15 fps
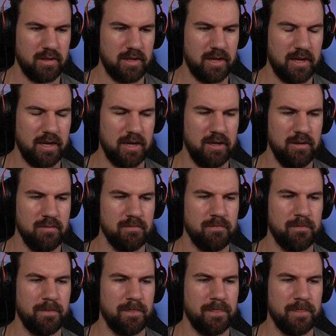Okay.
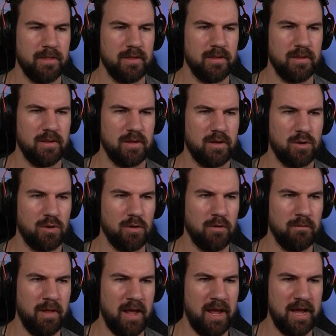Good
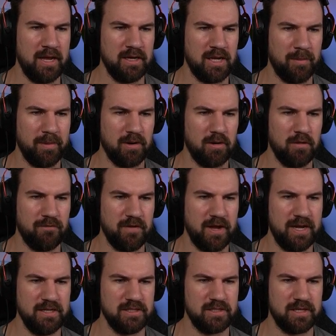old hand coming out of the
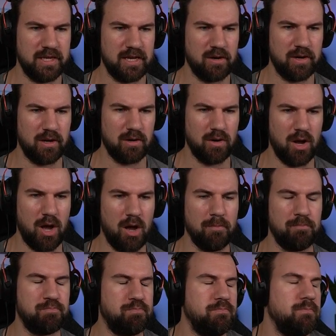face. Get out of here.
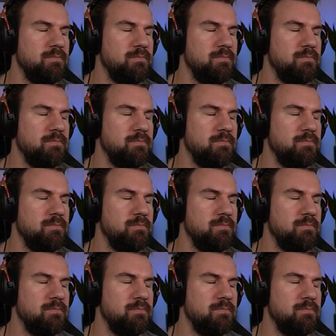Oh.